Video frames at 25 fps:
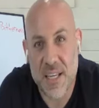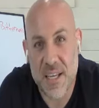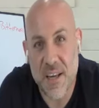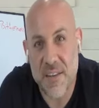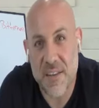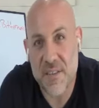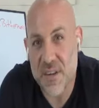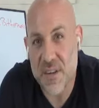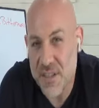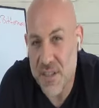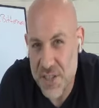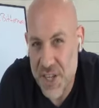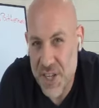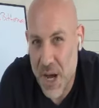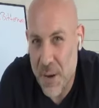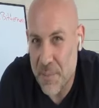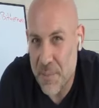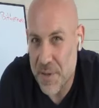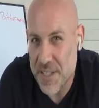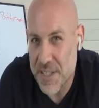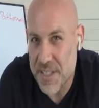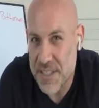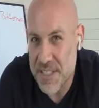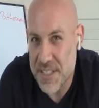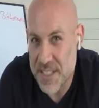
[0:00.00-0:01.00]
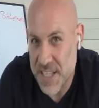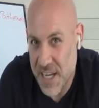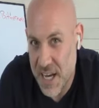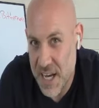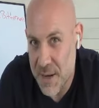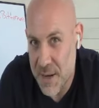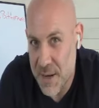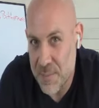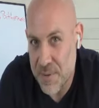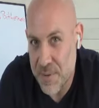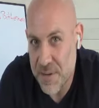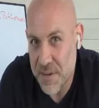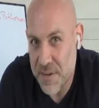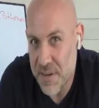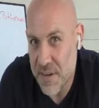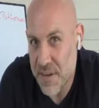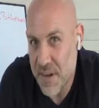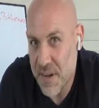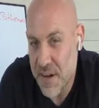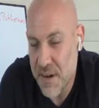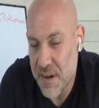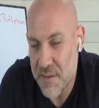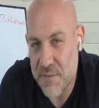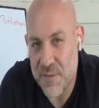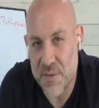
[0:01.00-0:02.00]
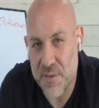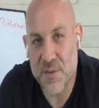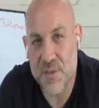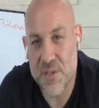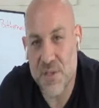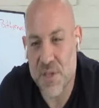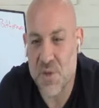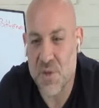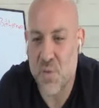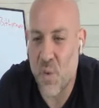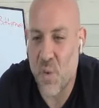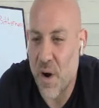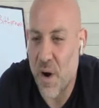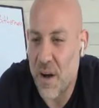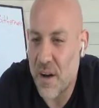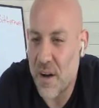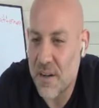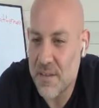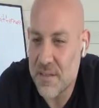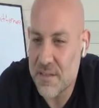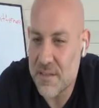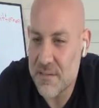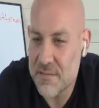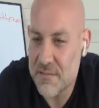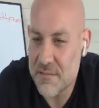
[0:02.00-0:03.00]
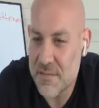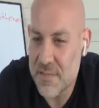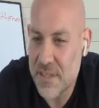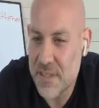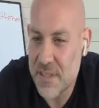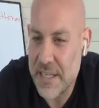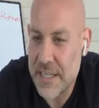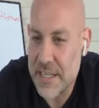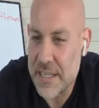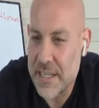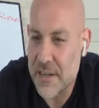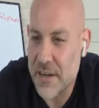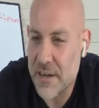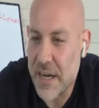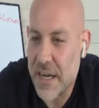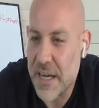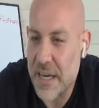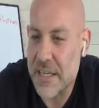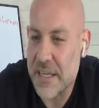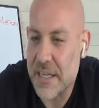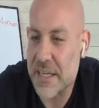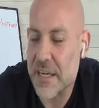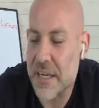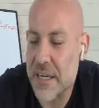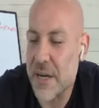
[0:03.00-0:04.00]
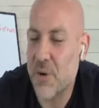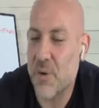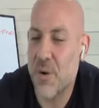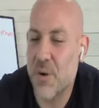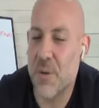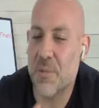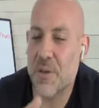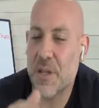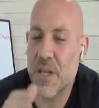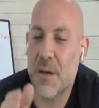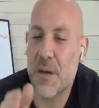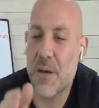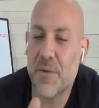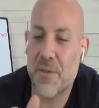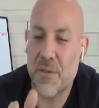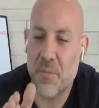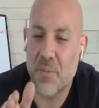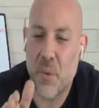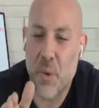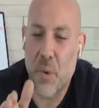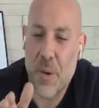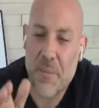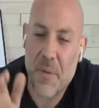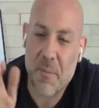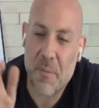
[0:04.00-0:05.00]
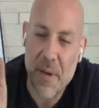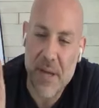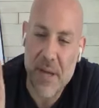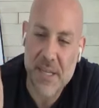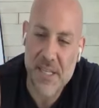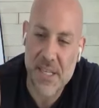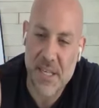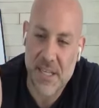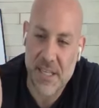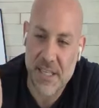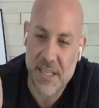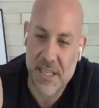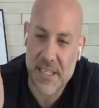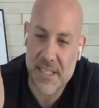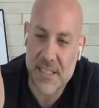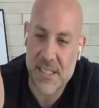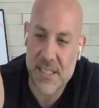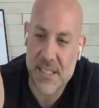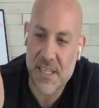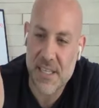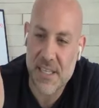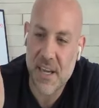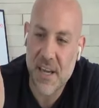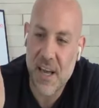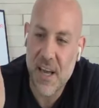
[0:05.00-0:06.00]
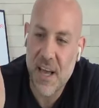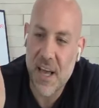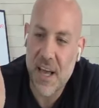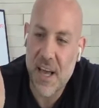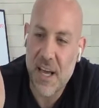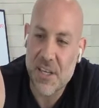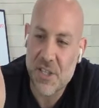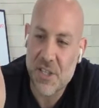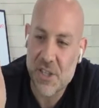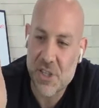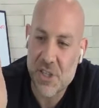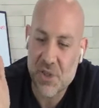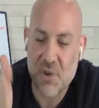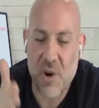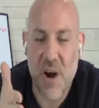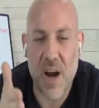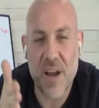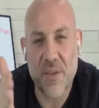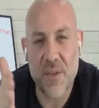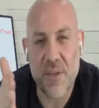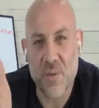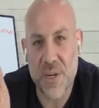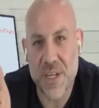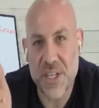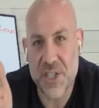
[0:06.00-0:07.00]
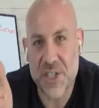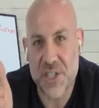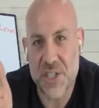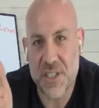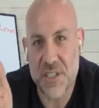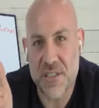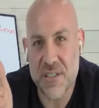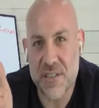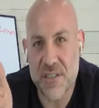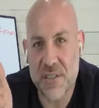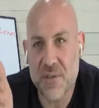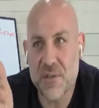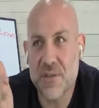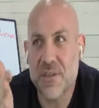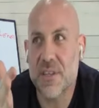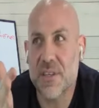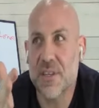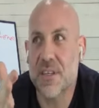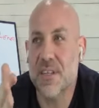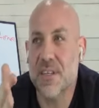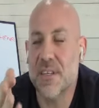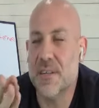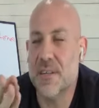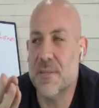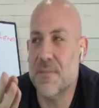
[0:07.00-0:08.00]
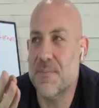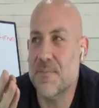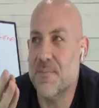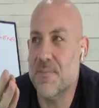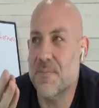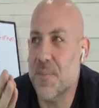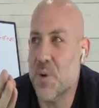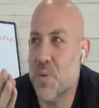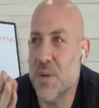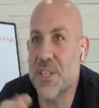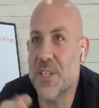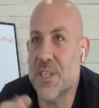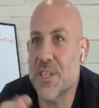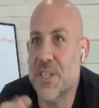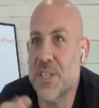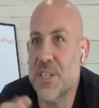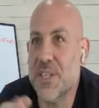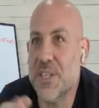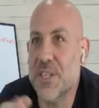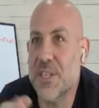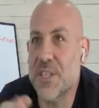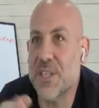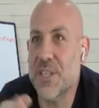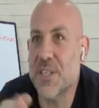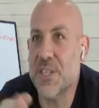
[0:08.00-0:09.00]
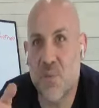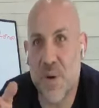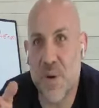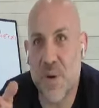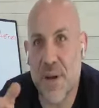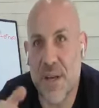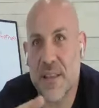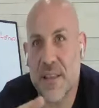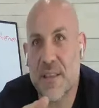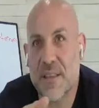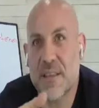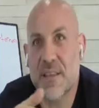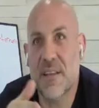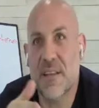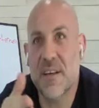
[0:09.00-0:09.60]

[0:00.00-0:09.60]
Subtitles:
and other Japanese type foods as well. I don't want to belabor the point, but basically it's just try the region's food with